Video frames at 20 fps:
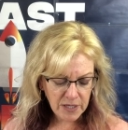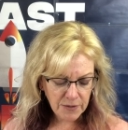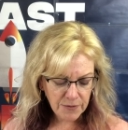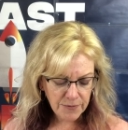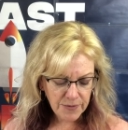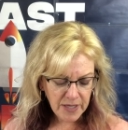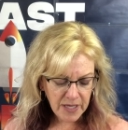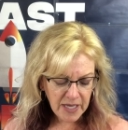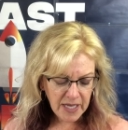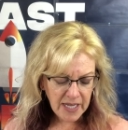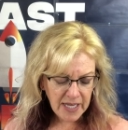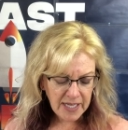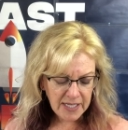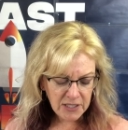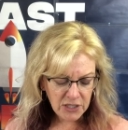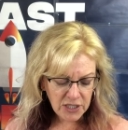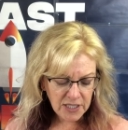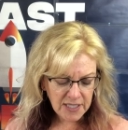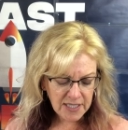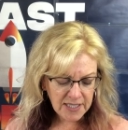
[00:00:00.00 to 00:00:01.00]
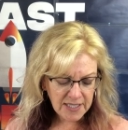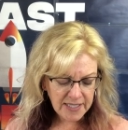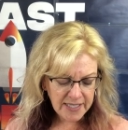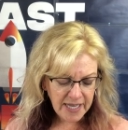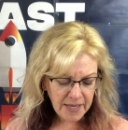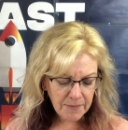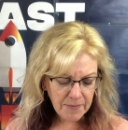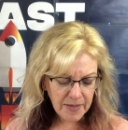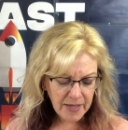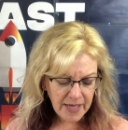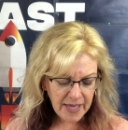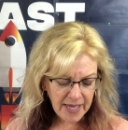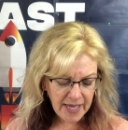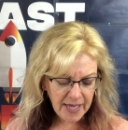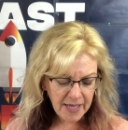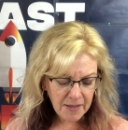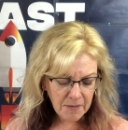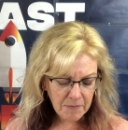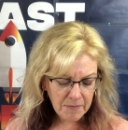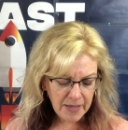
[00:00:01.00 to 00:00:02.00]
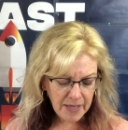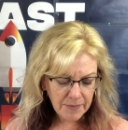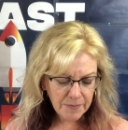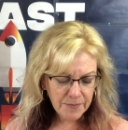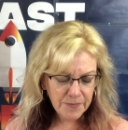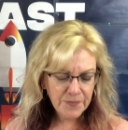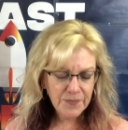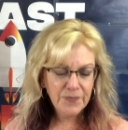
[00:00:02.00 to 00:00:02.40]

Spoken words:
you. In Jesus' name, amen.